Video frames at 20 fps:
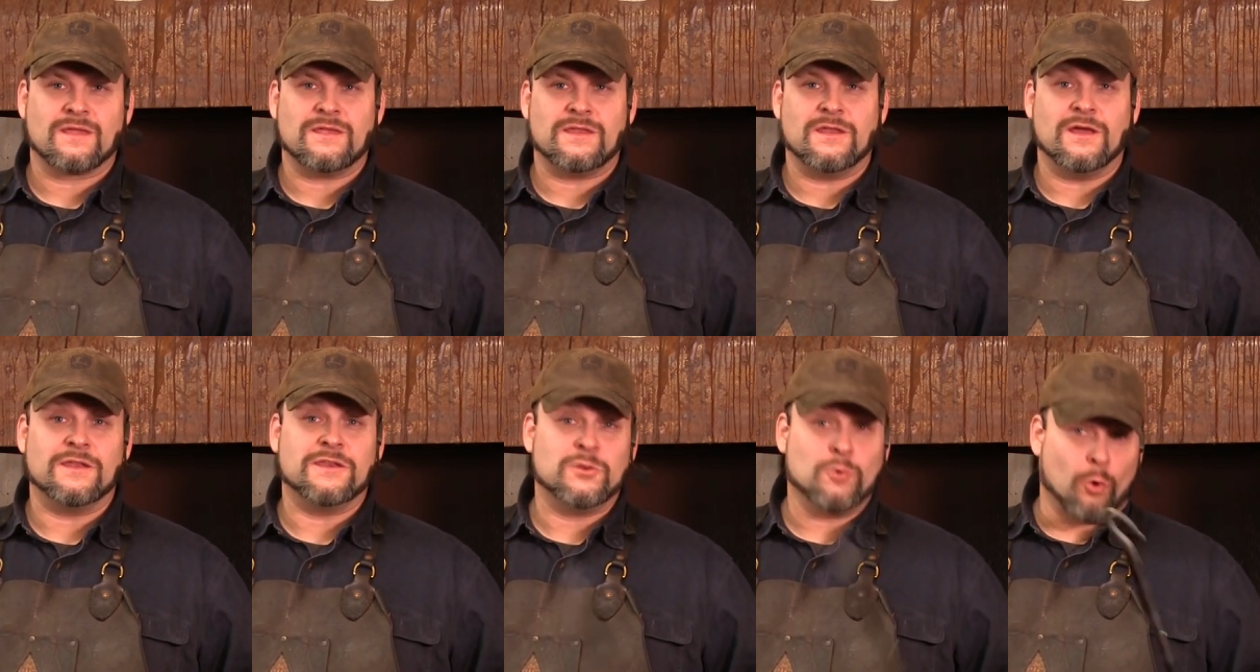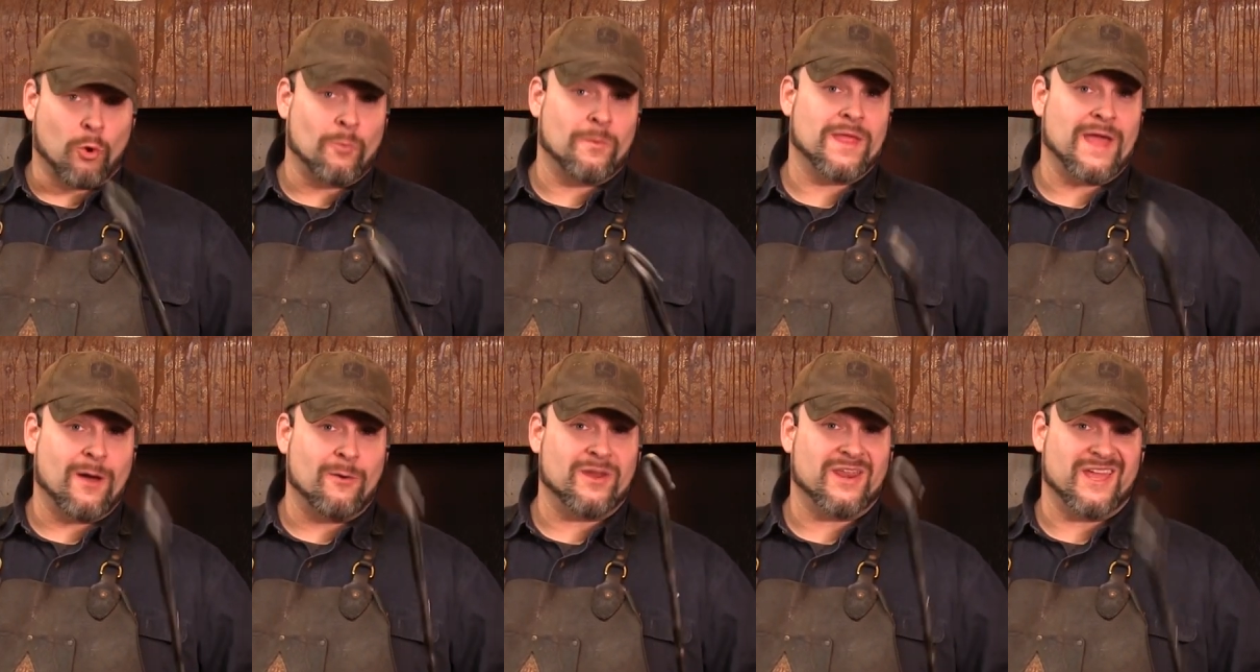you know,
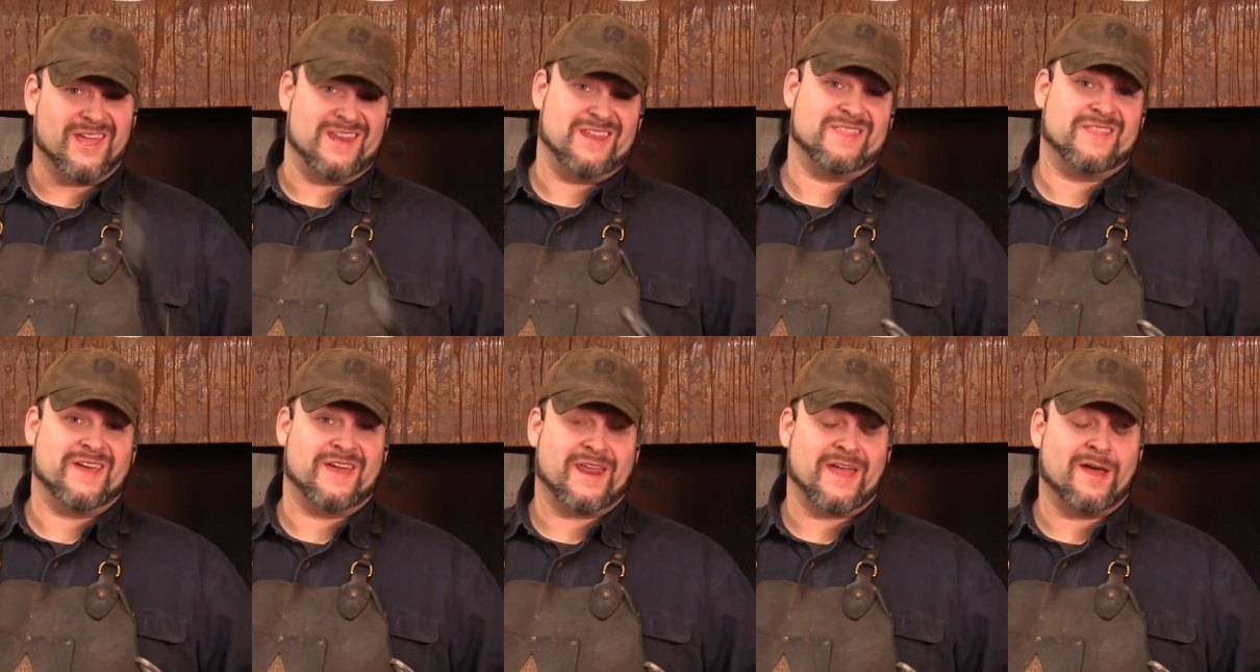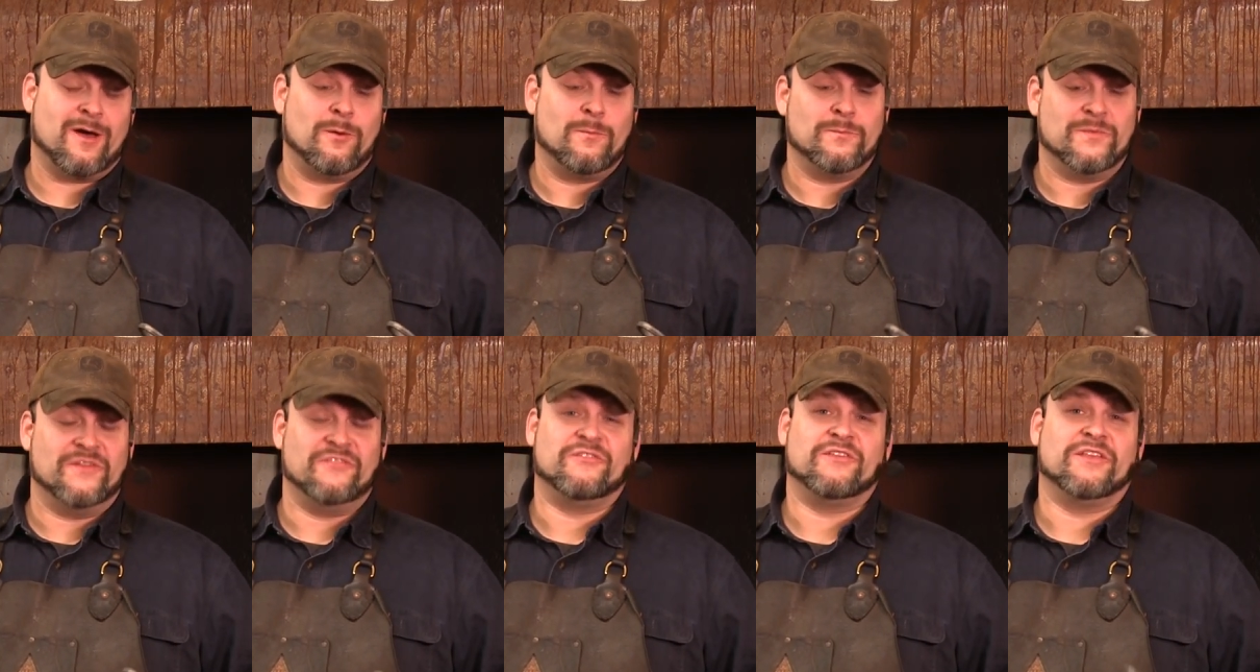normally I would edit that
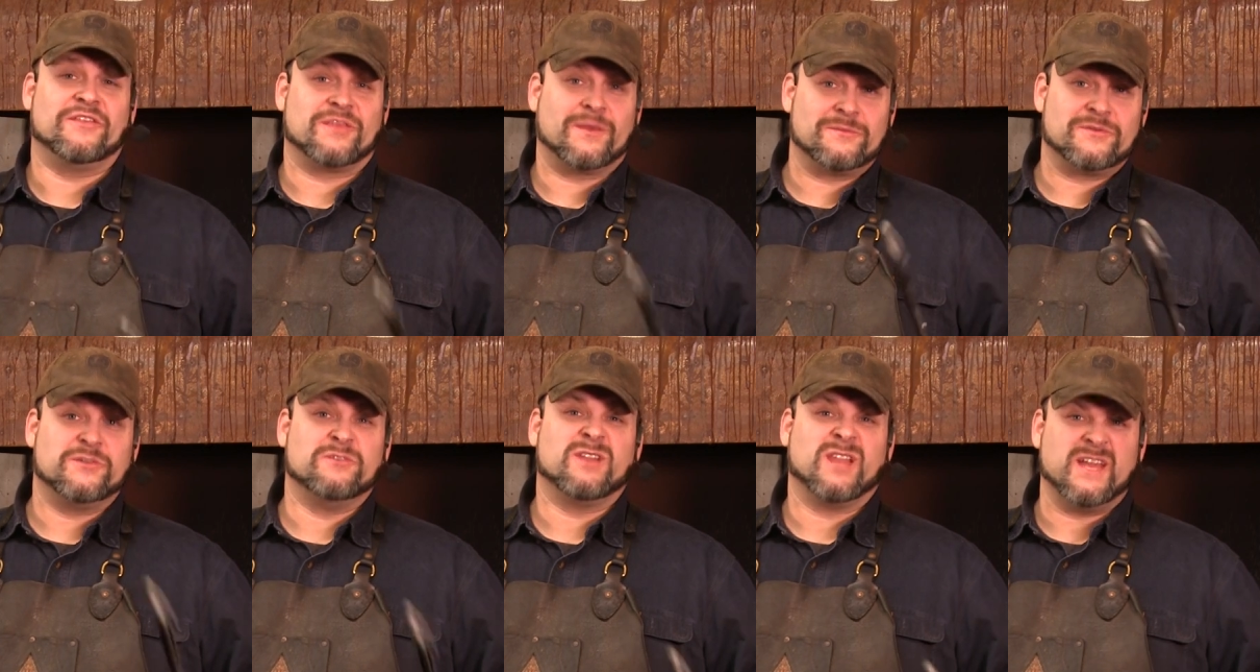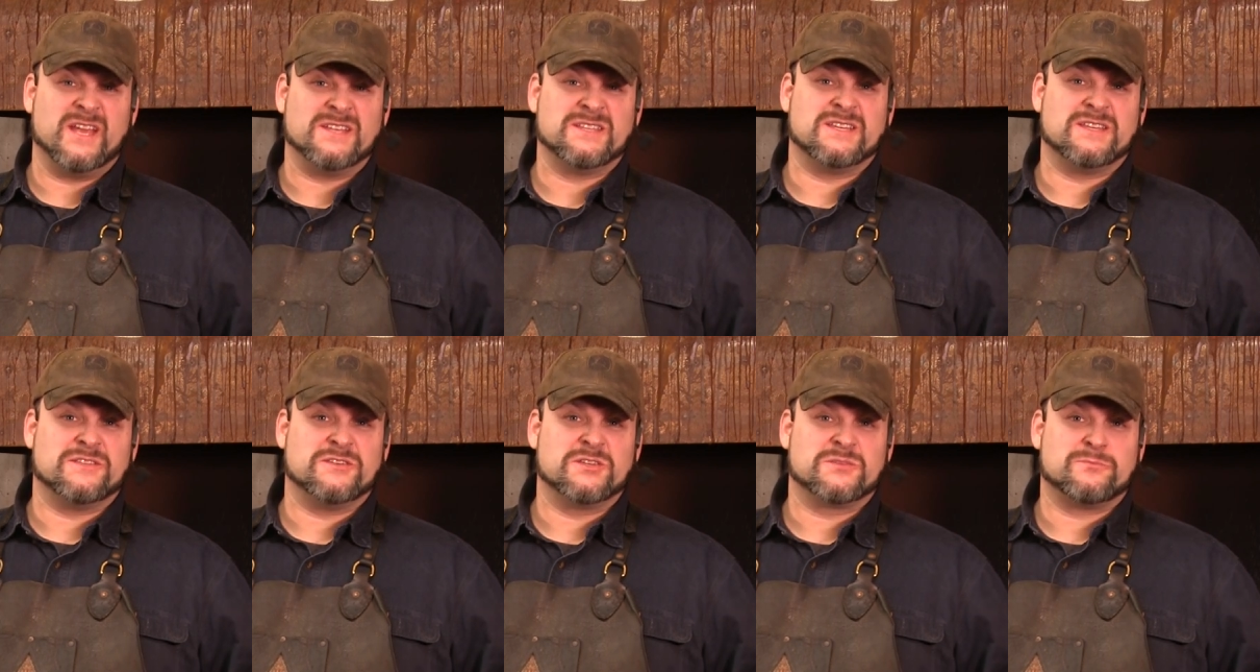out, but since I'm too
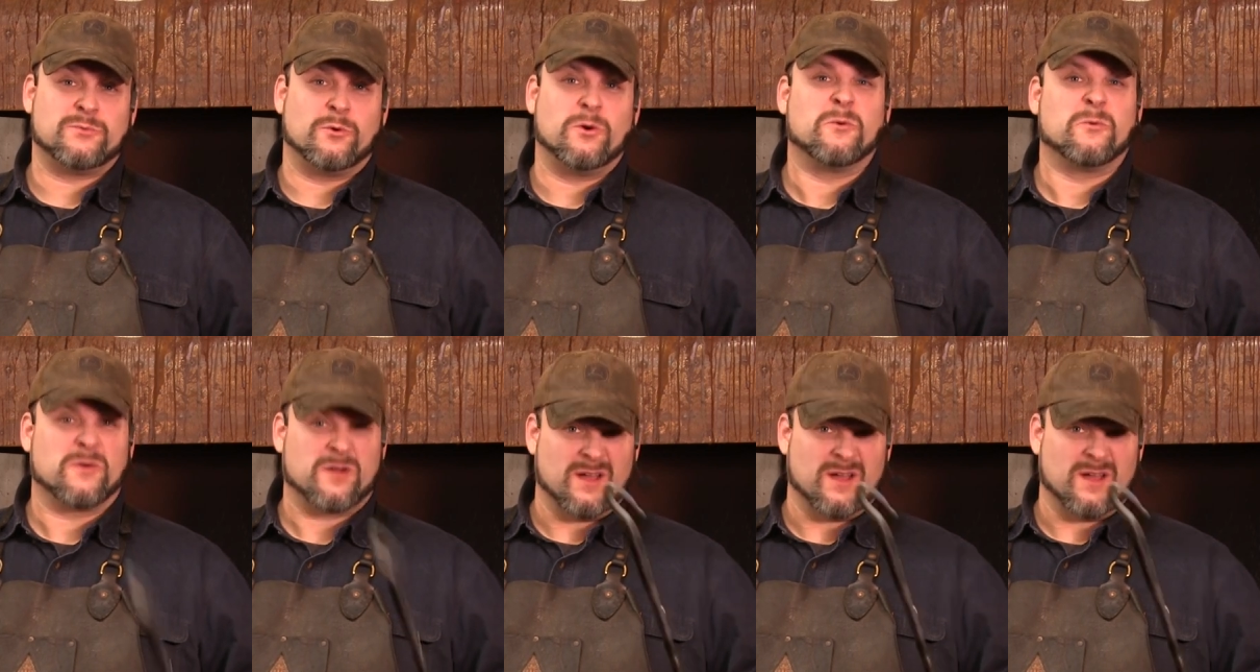lazy at this point,